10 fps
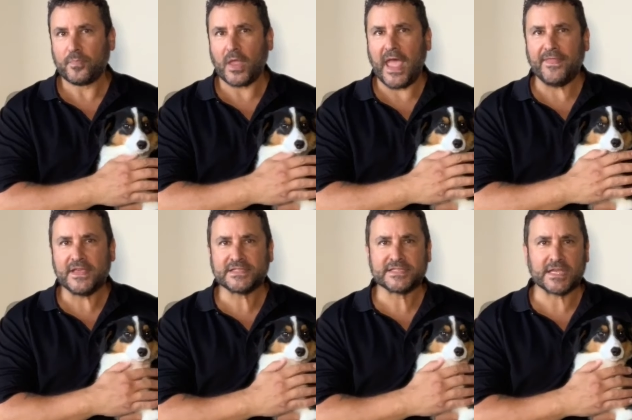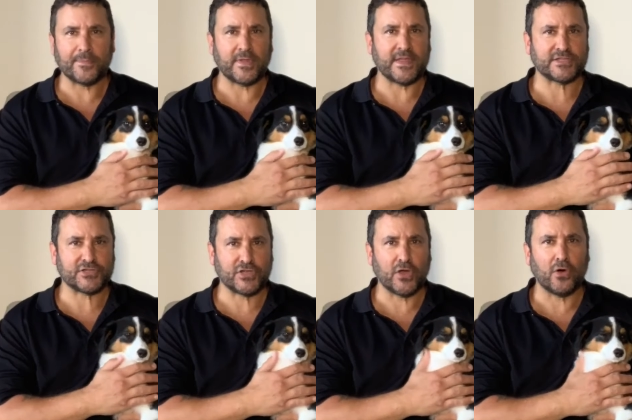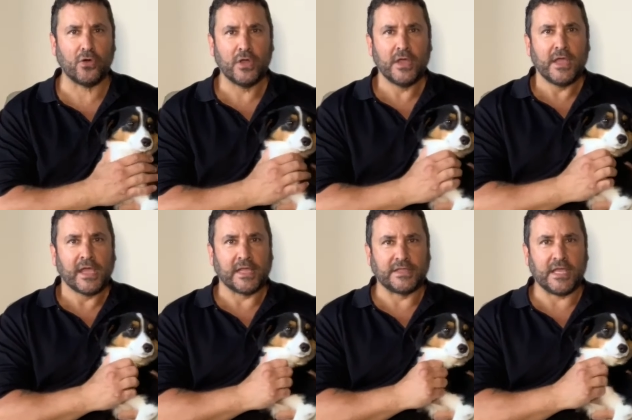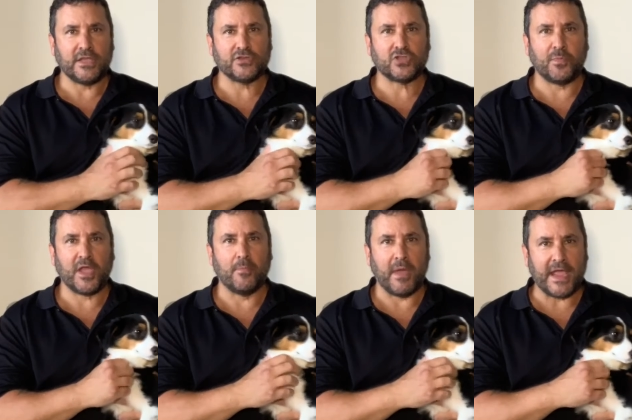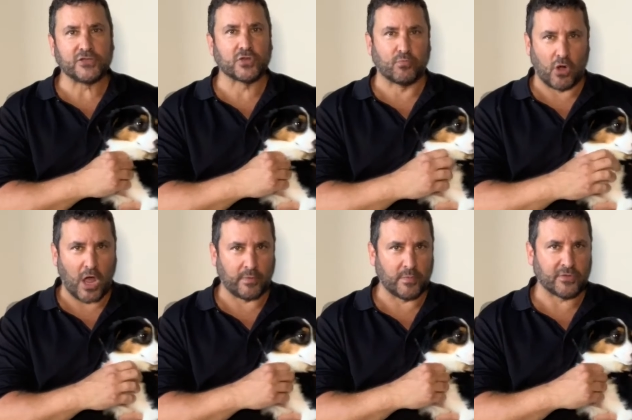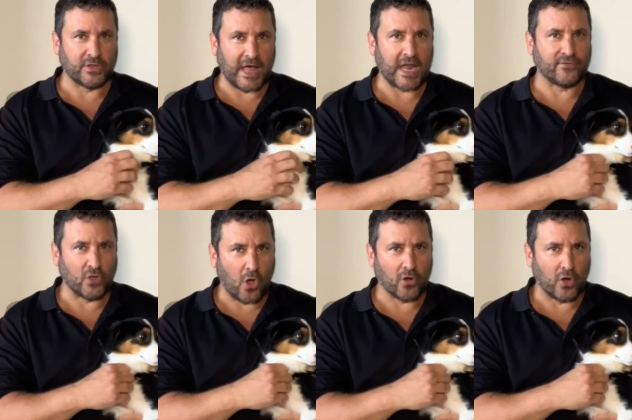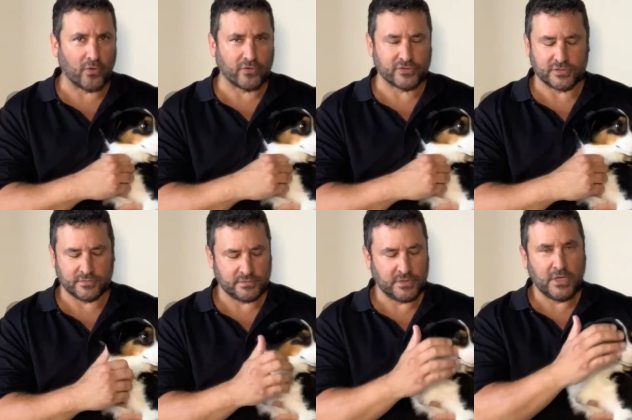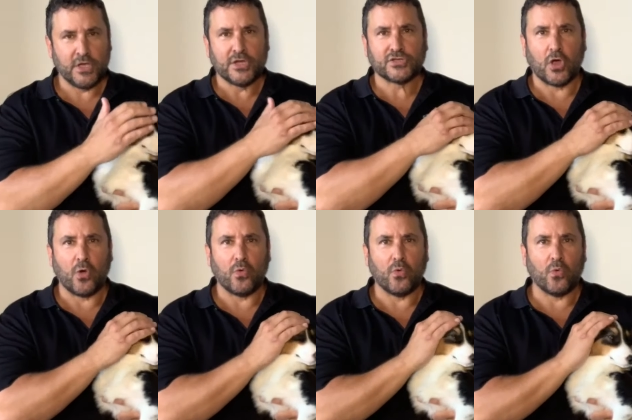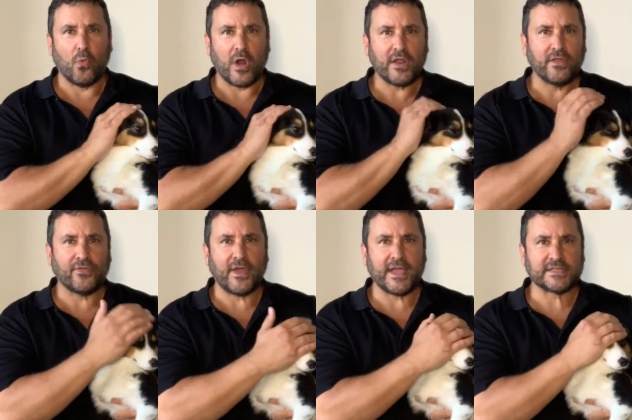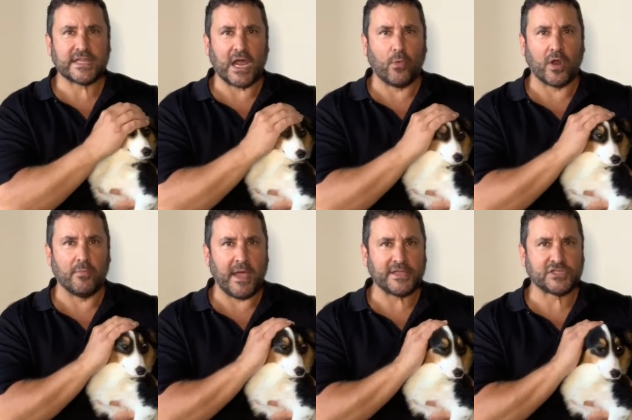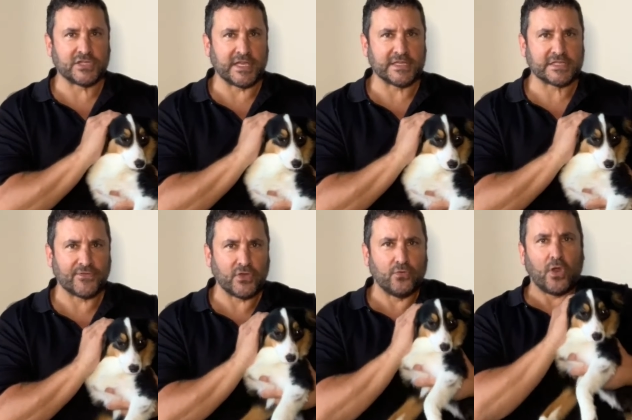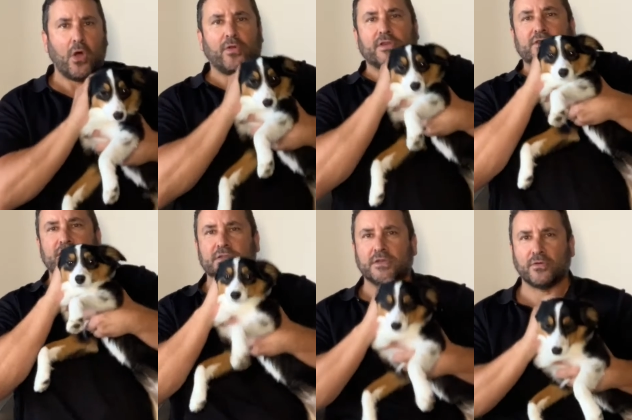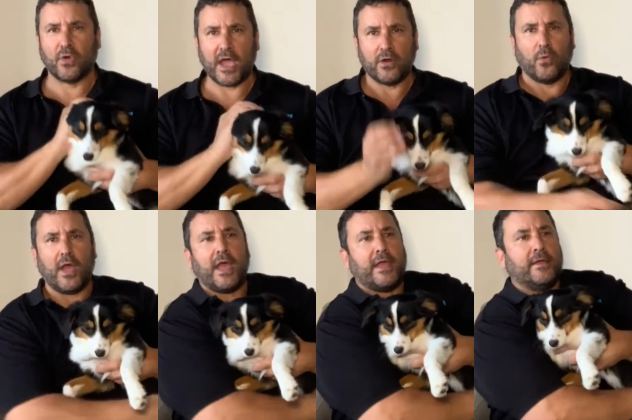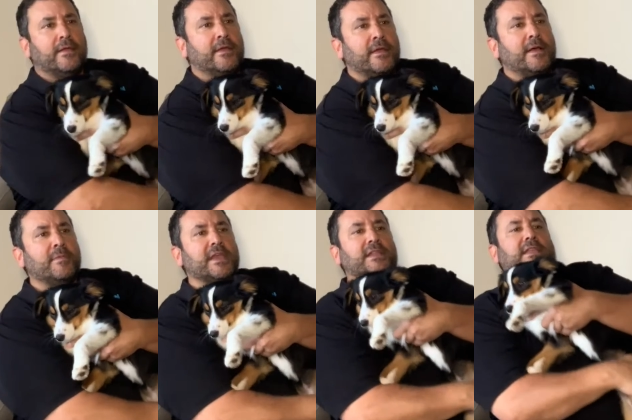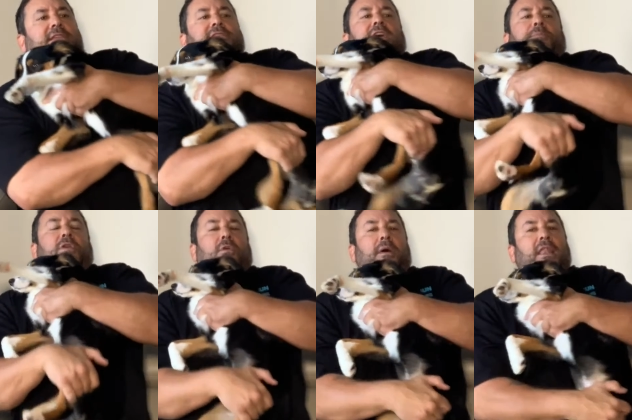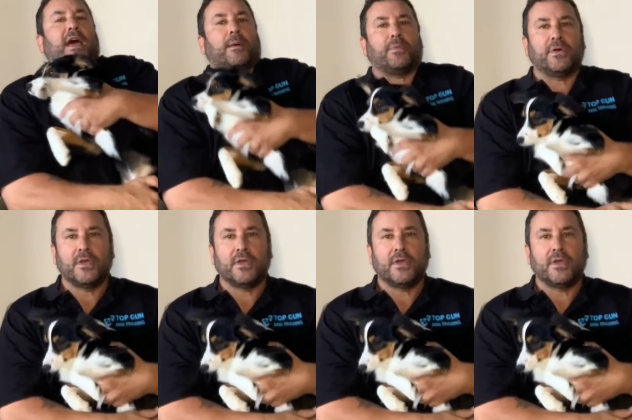And this is something that still continues to be a major problem with a lot of dog owners. So one of the things that I want to mention is, if you notice right away, let me get Dixie up here on my lap.